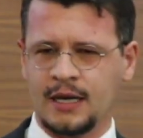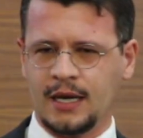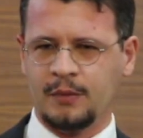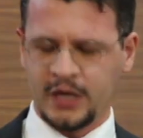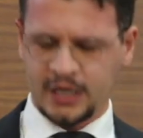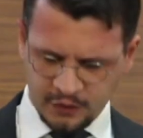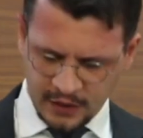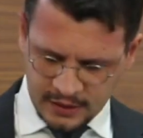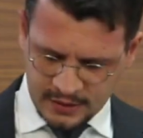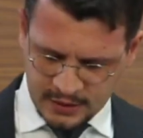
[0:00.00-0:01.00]
A
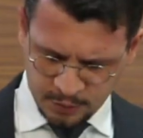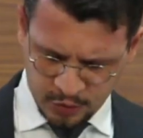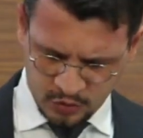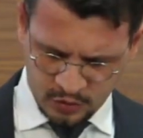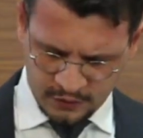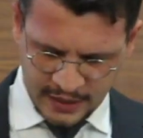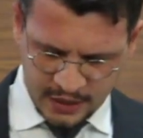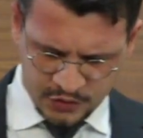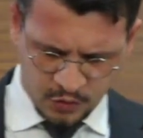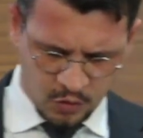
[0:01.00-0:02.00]
mikvah is a pool of
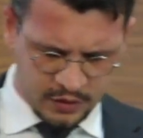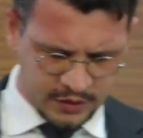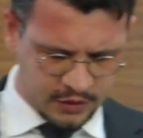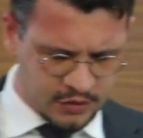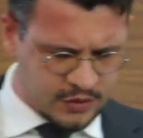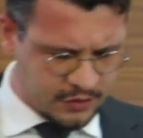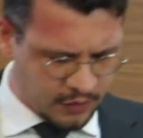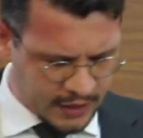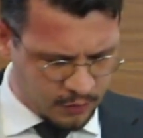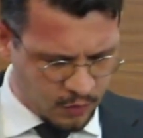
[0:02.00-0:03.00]
natural water, usually
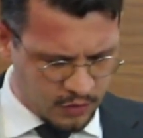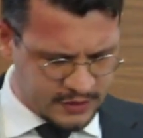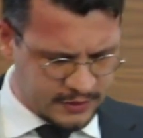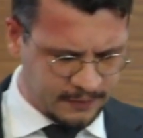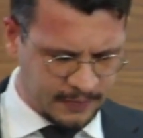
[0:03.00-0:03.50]
rainwater.